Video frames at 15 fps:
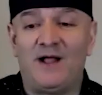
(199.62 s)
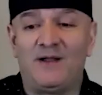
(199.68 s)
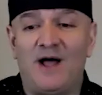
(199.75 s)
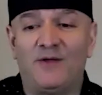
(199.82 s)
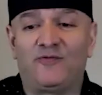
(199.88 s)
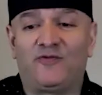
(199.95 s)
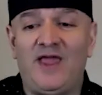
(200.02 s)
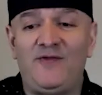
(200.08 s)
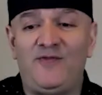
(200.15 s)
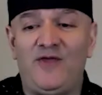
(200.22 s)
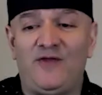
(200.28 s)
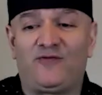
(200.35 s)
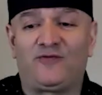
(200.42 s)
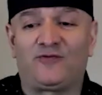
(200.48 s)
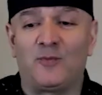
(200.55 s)
I'll say
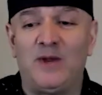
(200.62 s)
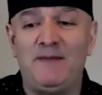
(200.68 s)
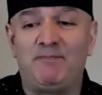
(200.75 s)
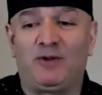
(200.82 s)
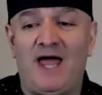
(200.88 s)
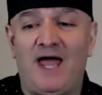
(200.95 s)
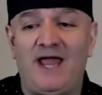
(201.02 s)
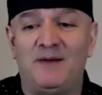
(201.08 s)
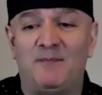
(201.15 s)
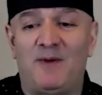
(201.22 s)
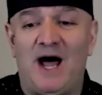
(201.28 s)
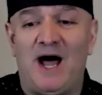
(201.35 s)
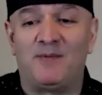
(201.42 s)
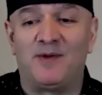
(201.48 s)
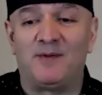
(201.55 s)
this: three platinum
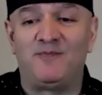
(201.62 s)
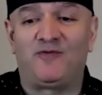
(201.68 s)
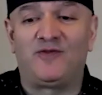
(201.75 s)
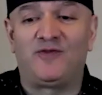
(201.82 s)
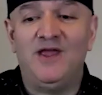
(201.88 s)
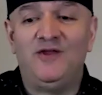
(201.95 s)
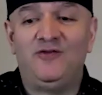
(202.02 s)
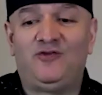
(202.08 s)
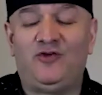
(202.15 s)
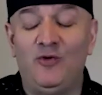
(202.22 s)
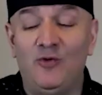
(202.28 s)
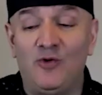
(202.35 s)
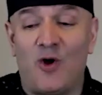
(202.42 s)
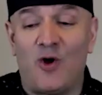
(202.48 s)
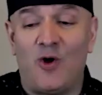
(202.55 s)
albums,
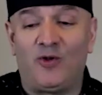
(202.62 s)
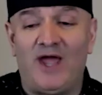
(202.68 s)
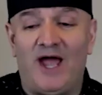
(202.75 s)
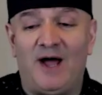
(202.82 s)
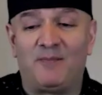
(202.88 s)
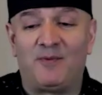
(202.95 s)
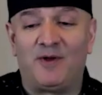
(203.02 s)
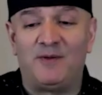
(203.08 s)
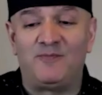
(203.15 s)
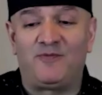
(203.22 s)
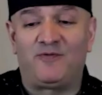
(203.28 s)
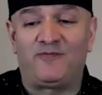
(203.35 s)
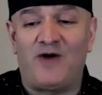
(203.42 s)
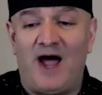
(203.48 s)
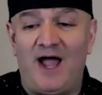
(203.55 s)
two gold
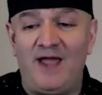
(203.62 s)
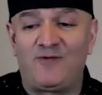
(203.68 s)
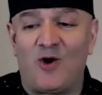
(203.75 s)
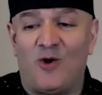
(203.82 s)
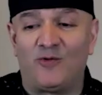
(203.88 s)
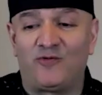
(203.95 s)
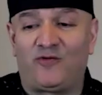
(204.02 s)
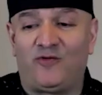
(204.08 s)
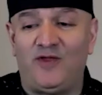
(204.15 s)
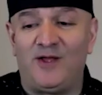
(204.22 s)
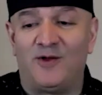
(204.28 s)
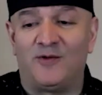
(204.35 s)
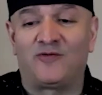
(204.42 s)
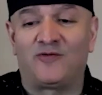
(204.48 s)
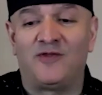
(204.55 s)
albums, five gold
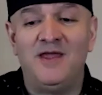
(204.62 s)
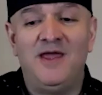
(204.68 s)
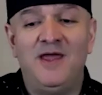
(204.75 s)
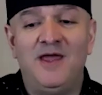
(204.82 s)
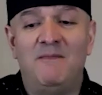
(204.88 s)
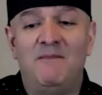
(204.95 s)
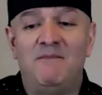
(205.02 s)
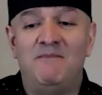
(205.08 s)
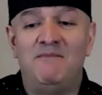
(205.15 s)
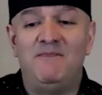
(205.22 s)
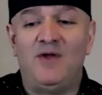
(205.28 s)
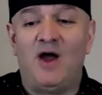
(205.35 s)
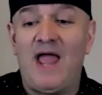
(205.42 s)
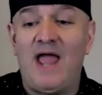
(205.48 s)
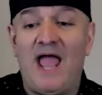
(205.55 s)
singles
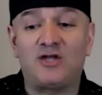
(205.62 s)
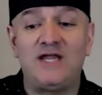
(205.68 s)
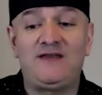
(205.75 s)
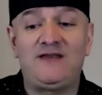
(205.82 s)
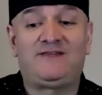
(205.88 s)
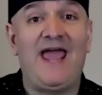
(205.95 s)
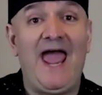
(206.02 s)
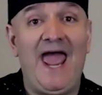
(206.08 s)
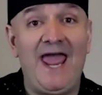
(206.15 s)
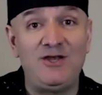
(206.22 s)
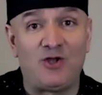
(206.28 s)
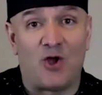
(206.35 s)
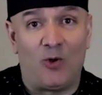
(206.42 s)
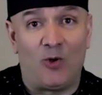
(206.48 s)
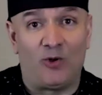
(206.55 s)
uh, actually 10
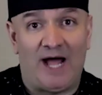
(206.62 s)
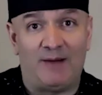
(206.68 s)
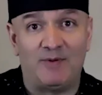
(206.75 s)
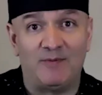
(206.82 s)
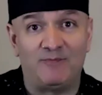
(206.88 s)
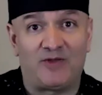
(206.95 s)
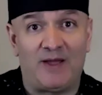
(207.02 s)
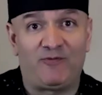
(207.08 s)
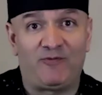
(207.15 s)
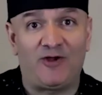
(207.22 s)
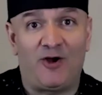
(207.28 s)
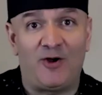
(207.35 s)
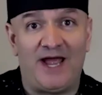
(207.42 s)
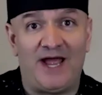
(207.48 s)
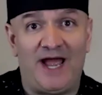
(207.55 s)
gold albums. I'm
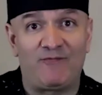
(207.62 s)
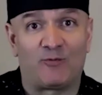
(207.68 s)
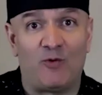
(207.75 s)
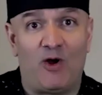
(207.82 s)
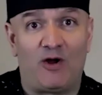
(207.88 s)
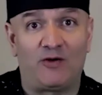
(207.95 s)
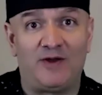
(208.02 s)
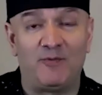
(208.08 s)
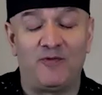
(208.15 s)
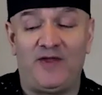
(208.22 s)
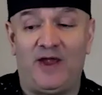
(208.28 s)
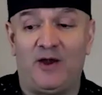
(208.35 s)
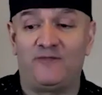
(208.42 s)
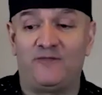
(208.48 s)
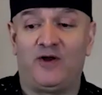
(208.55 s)
sorry, I have the wrong number
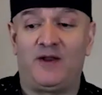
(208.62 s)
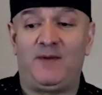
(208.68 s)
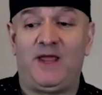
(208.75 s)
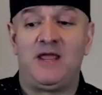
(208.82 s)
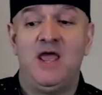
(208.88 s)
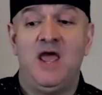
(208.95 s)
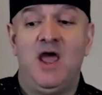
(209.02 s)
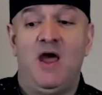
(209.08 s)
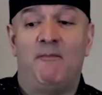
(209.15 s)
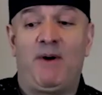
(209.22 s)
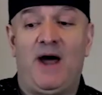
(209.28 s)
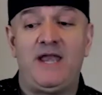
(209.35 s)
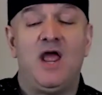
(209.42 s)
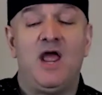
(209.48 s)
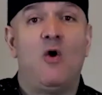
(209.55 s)
there in front of me.
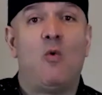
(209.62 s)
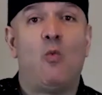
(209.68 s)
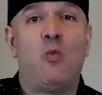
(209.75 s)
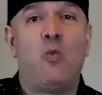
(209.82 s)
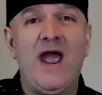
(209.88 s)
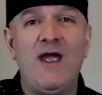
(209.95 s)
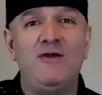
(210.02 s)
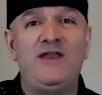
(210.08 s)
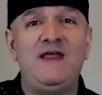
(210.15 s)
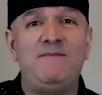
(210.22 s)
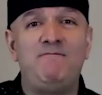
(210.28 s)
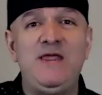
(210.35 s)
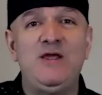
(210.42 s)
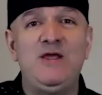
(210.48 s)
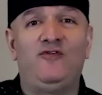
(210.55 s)
But where
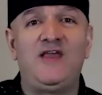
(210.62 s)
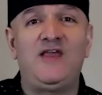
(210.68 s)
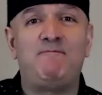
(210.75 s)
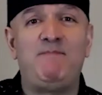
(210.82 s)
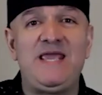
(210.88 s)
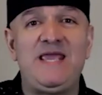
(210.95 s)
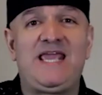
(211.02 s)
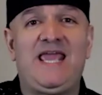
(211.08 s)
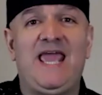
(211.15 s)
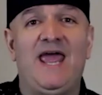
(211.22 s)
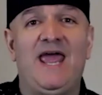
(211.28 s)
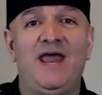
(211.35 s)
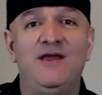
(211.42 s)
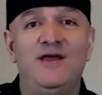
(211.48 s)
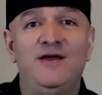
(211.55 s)
did music
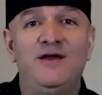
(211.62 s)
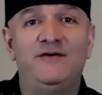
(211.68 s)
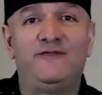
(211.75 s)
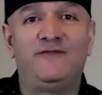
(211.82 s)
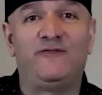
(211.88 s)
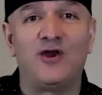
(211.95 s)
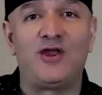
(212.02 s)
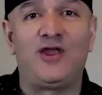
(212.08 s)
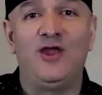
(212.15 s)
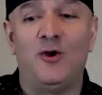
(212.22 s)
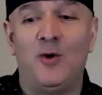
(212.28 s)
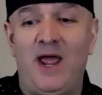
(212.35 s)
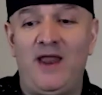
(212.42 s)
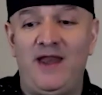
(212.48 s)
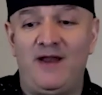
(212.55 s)
begin for
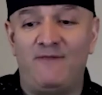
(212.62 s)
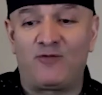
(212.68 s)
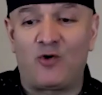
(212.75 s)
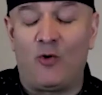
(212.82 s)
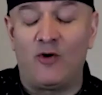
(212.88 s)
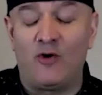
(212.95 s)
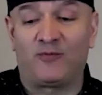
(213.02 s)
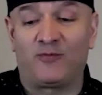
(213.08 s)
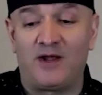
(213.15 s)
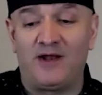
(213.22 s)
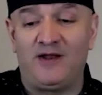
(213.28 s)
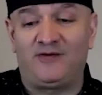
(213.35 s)
you? And then, of course, we're going to